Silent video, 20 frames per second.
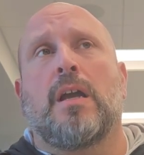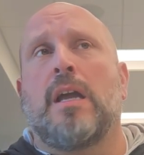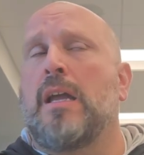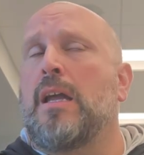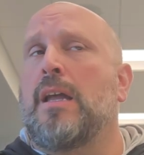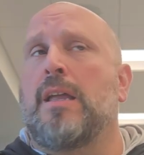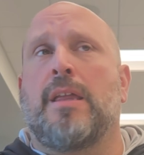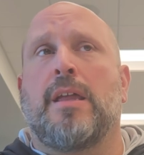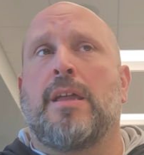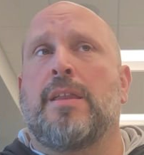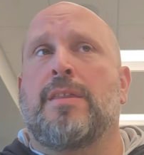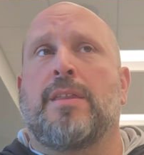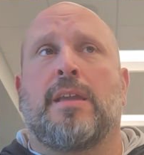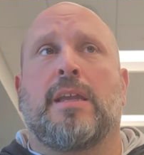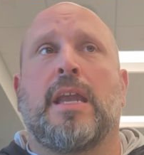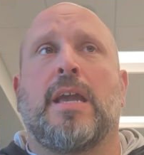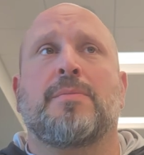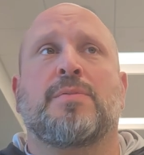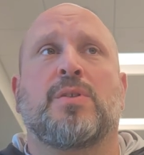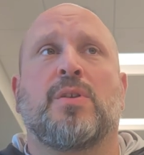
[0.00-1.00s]
I
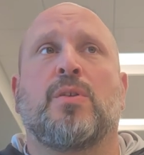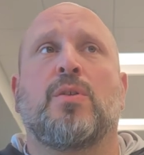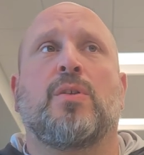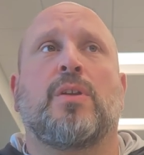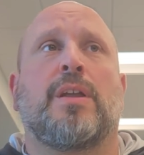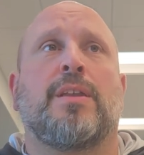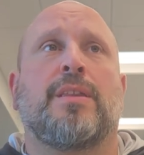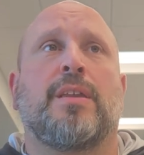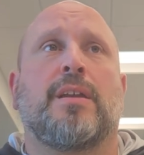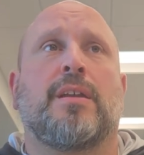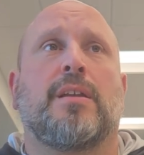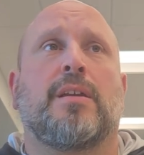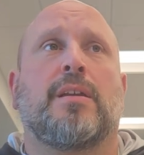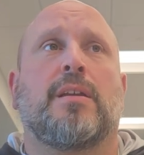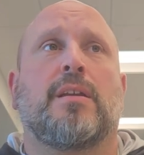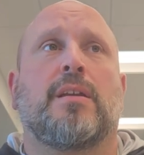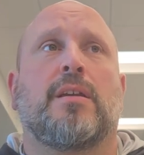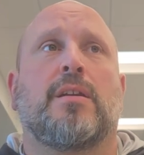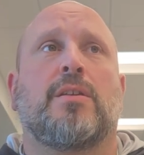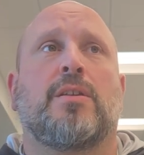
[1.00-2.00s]
think absolutely. I think
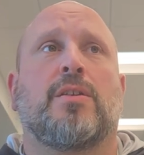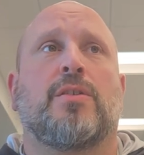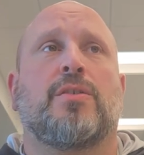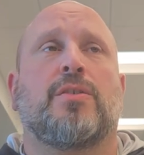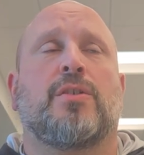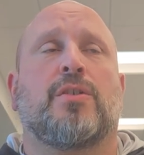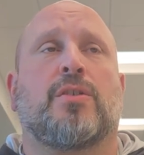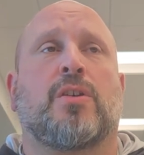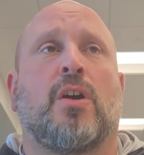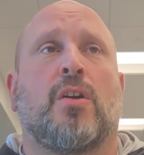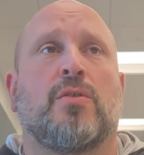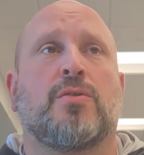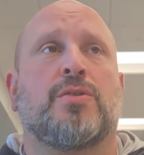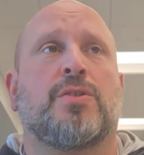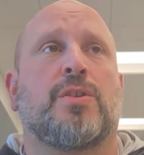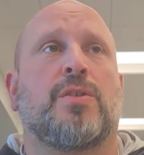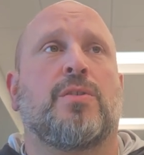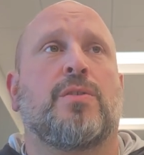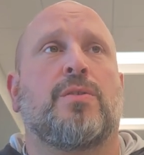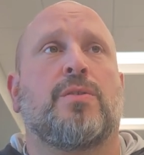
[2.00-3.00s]
your
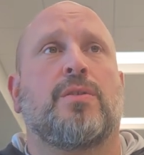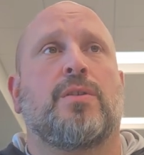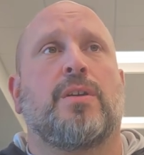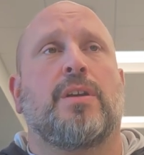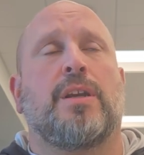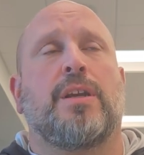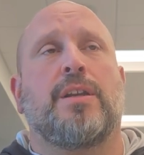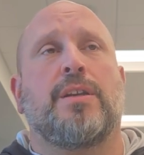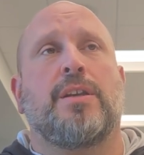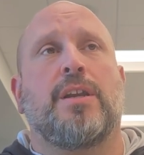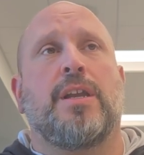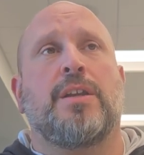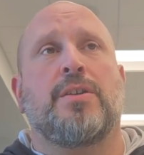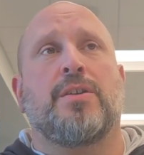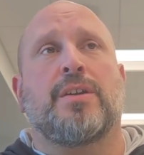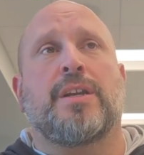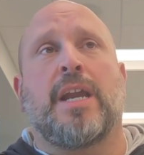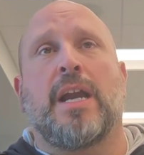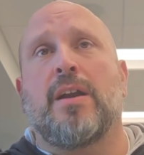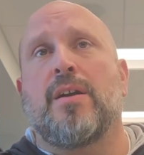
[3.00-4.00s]
culture and
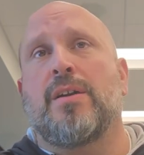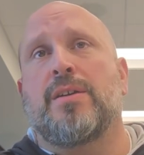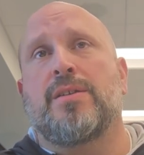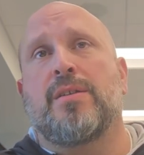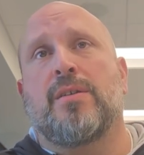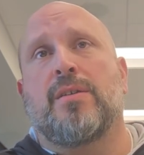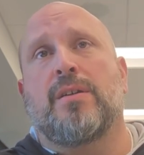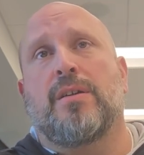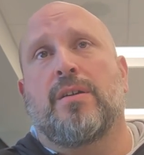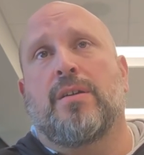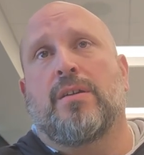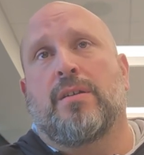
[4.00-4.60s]
your character